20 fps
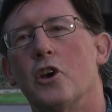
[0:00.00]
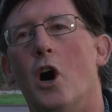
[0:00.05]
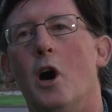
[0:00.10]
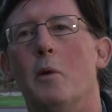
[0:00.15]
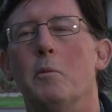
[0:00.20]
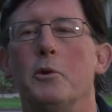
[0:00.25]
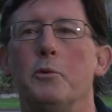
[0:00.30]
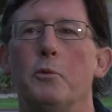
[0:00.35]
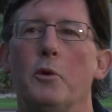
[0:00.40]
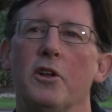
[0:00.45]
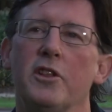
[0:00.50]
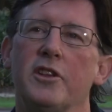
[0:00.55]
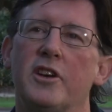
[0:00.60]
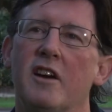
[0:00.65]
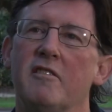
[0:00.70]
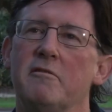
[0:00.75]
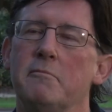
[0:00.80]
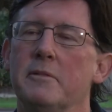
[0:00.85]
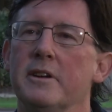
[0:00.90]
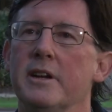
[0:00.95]
Commonwealth
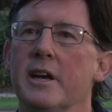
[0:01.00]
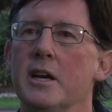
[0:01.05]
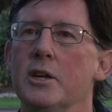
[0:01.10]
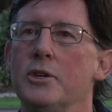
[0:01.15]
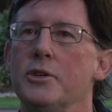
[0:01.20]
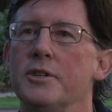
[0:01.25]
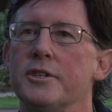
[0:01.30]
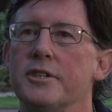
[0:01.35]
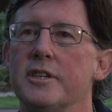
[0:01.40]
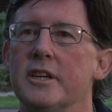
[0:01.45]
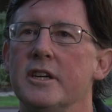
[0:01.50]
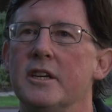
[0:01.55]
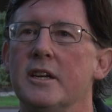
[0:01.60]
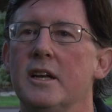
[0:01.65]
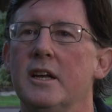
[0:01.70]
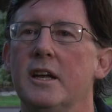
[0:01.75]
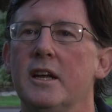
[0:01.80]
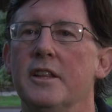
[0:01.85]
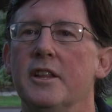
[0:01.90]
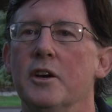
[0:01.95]
government agency
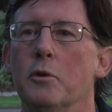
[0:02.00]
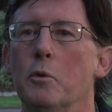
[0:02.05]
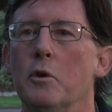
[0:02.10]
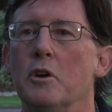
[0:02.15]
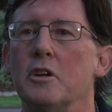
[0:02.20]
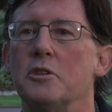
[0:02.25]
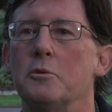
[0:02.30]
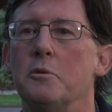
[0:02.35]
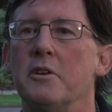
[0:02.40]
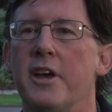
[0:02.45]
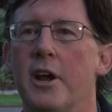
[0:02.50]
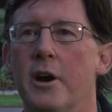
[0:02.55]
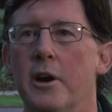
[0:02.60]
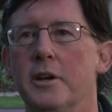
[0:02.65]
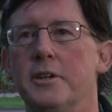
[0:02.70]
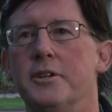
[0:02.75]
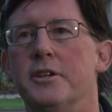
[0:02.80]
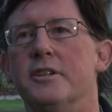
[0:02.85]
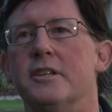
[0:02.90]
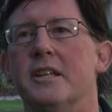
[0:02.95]
that works with
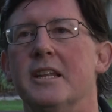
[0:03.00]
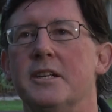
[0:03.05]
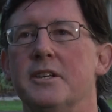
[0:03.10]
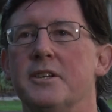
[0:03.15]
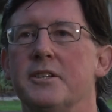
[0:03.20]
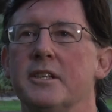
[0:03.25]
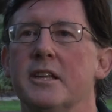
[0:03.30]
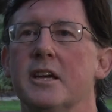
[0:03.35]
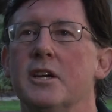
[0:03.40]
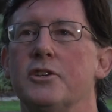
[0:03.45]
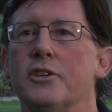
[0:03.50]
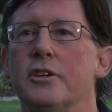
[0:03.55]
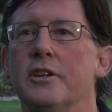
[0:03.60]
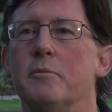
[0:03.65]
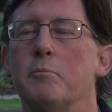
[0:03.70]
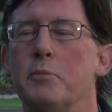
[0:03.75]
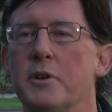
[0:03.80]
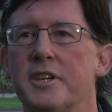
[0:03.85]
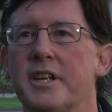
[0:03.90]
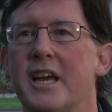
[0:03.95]
heritage legislation,
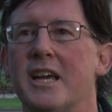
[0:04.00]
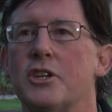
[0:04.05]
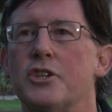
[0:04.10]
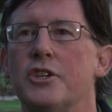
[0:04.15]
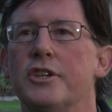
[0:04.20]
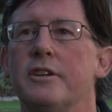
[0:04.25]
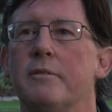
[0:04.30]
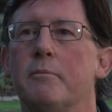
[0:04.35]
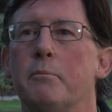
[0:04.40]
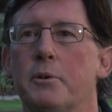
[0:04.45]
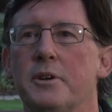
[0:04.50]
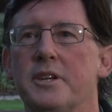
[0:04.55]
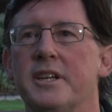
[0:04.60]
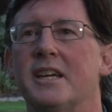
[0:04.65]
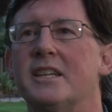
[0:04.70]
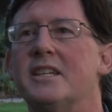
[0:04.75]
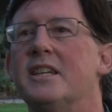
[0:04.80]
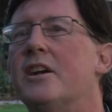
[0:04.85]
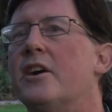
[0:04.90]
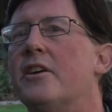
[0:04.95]
protection,
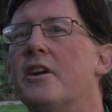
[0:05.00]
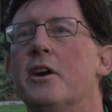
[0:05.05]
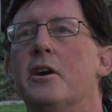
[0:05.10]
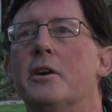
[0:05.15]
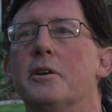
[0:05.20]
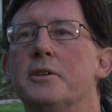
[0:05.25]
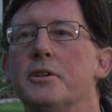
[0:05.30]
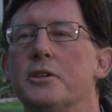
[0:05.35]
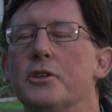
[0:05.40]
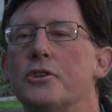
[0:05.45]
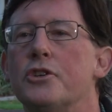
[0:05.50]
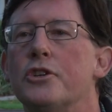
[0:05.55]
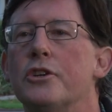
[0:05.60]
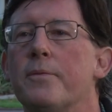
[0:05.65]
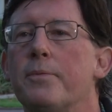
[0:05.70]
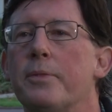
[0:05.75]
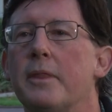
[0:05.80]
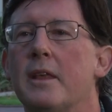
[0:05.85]
protecting our heritage.